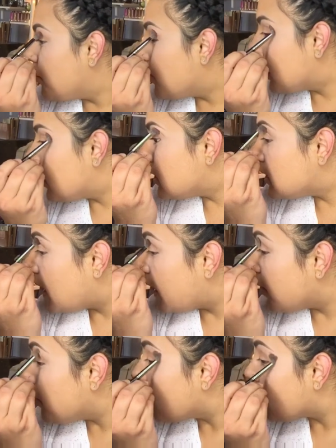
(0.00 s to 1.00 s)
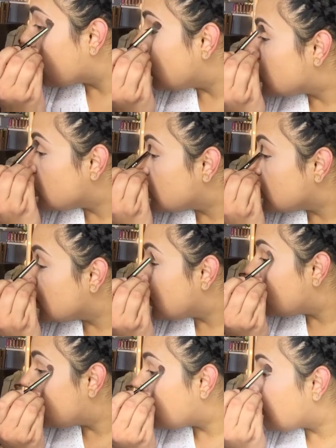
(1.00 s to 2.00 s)
because I am a creature
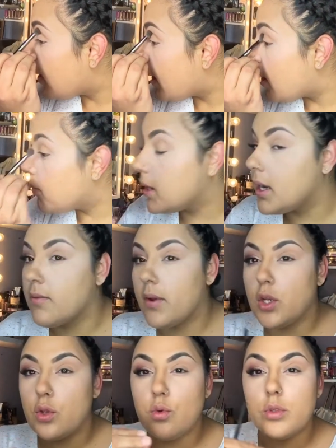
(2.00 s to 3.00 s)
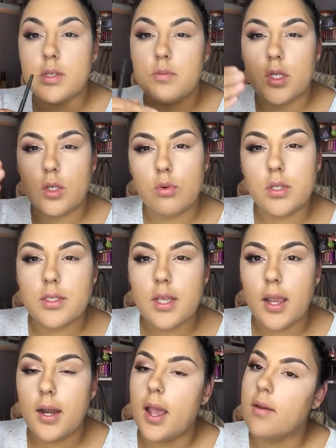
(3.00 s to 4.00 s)
of habit, and if I do something to one
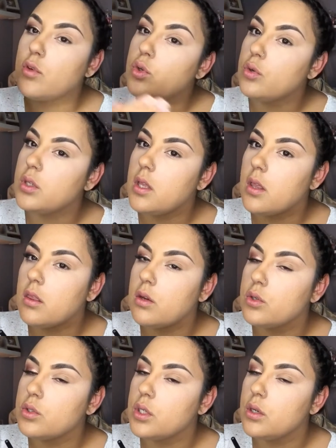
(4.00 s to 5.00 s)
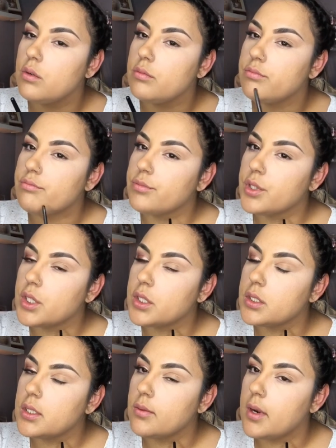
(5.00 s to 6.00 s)
side I have to do it to the other, so you're
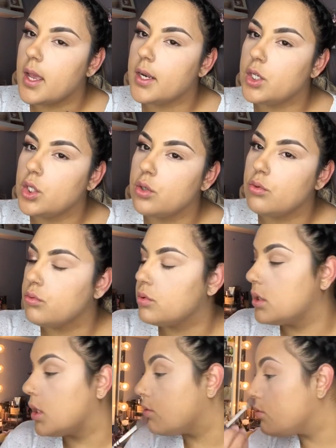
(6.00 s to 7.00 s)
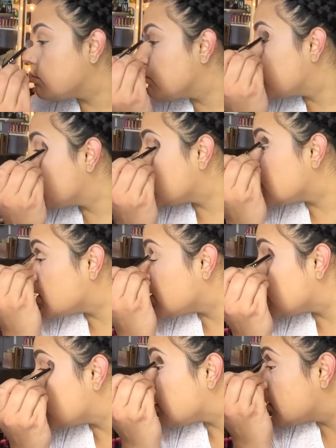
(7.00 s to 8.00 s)
gonna see what I had to do. So let's
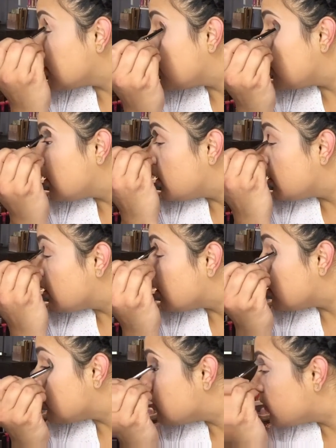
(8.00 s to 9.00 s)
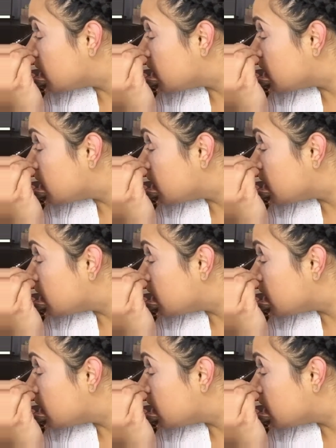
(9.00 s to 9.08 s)
get this